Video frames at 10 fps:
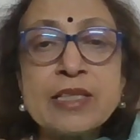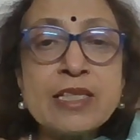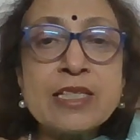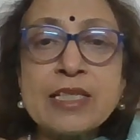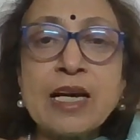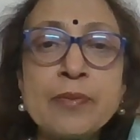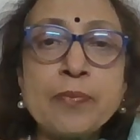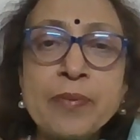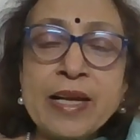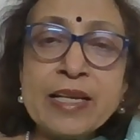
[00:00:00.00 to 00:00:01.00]
This
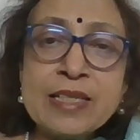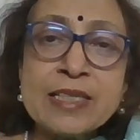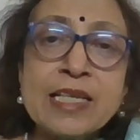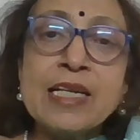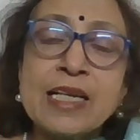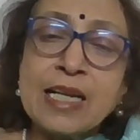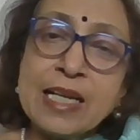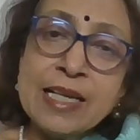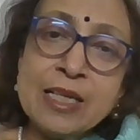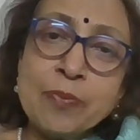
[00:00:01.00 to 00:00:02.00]
place,
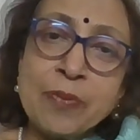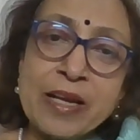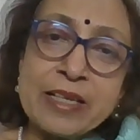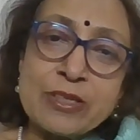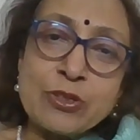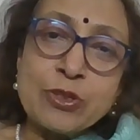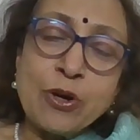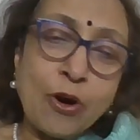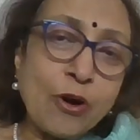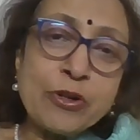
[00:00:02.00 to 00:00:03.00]
clean place,
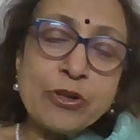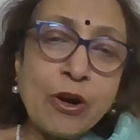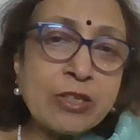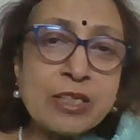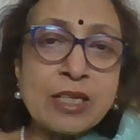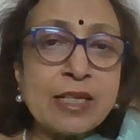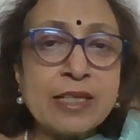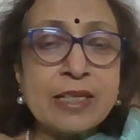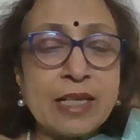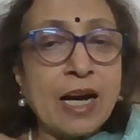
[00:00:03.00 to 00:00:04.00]
or not
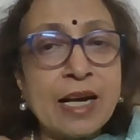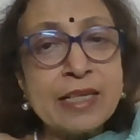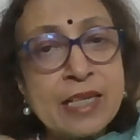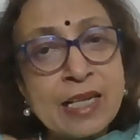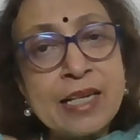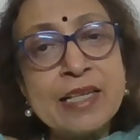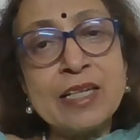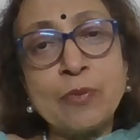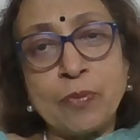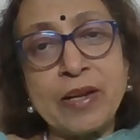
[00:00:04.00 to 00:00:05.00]
clean,
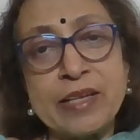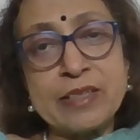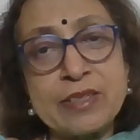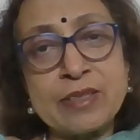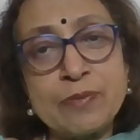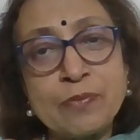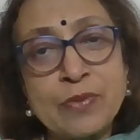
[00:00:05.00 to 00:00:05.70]
unclean place.